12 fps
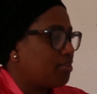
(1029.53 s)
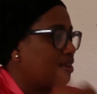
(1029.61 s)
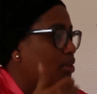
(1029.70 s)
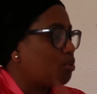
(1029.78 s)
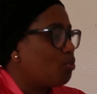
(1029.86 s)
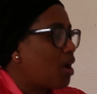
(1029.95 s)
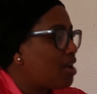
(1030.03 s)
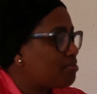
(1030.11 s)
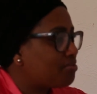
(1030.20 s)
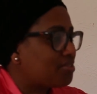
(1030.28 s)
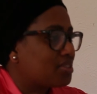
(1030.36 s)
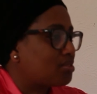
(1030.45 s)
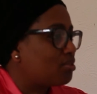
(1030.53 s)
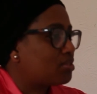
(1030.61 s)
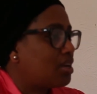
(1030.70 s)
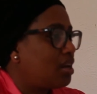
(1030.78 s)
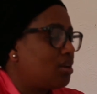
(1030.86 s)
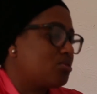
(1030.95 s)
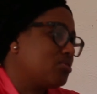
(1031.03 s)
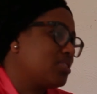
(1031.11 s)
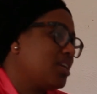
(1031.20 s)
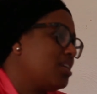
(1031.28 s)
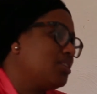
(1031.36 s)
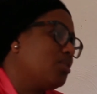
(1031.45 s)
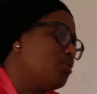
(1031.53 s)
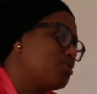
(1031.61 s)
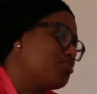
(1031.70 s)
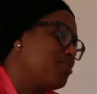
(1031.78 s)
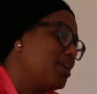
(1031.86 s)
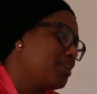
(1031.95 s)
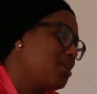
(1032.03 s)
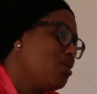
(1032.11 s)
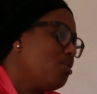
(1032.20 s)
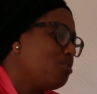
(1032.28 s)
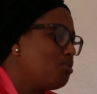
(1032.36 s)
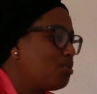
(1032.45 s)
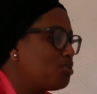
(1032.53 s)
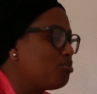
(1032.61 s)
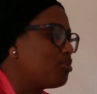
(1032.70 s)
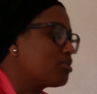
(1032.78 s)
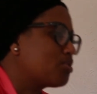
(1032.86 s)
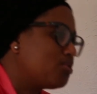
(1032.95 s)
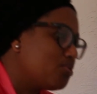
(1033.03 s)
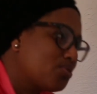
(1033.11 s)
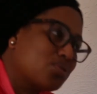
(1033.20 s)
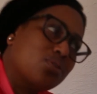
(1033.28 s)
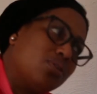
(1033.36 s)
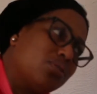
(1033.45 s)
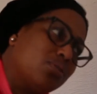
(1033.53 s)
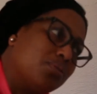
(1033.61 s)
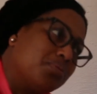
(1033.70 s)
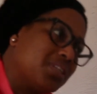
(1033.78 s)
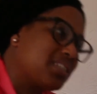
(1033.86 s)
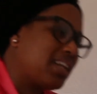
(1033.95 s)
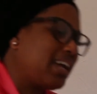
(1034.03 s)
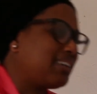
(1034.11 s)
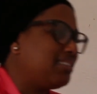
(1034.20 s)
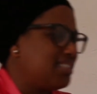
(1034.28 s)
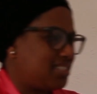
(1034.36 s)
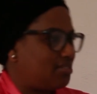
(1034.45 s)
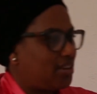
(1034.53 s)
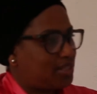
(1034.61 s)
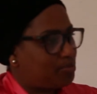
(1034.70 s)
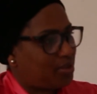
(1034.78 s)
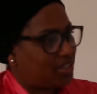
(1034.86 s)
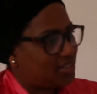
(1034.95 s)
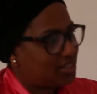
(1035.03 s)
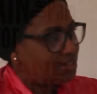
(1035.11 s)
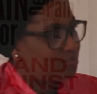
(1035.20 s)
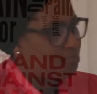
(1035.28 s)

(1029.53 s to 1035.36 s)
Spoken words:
And the wife is not allowed to tell the husband, oh, you must use condom. It's like disrespect.